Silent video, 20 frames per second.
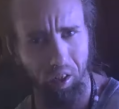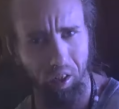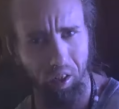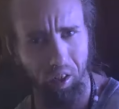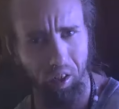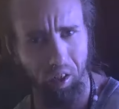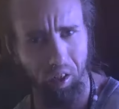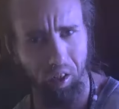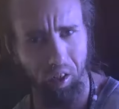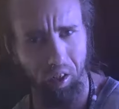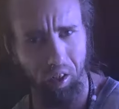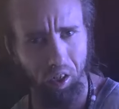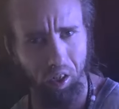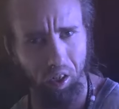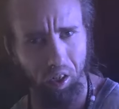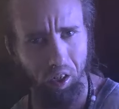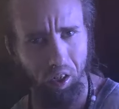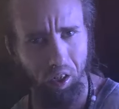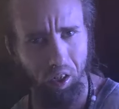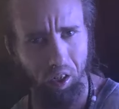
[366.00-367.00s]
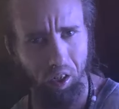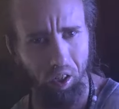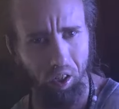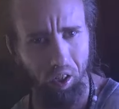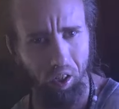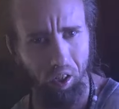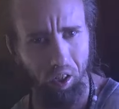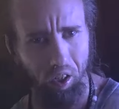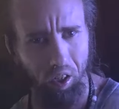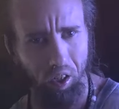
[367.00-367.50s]

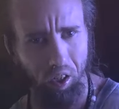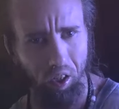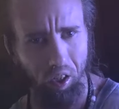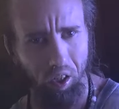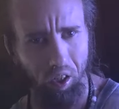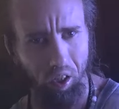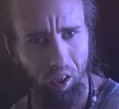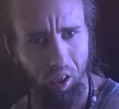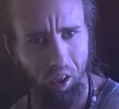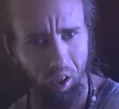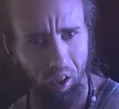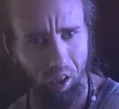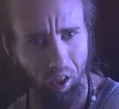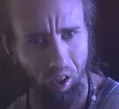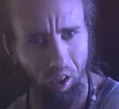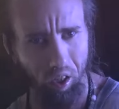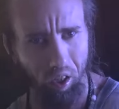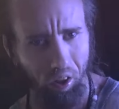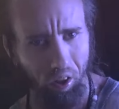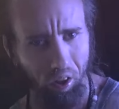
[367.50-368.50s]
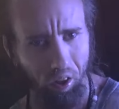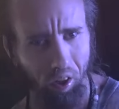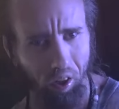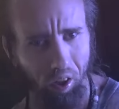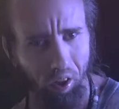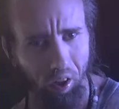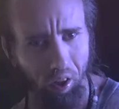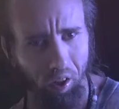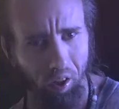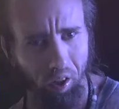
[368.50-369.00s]

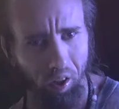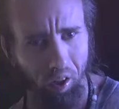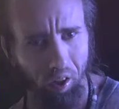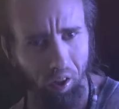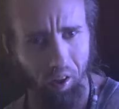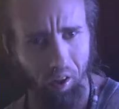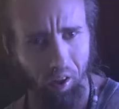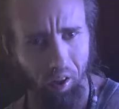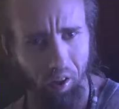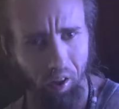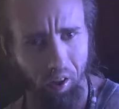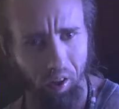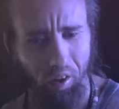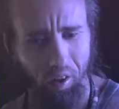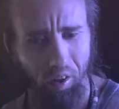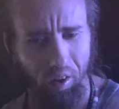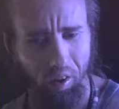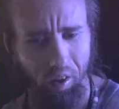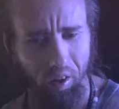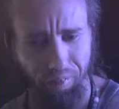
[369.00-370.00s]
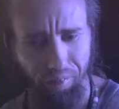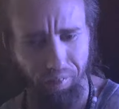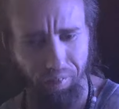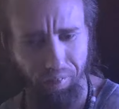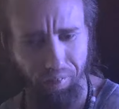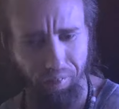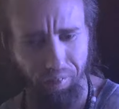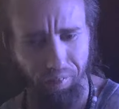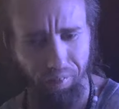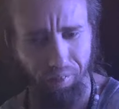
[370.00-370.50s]

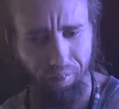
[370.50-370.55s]
(no one is talking)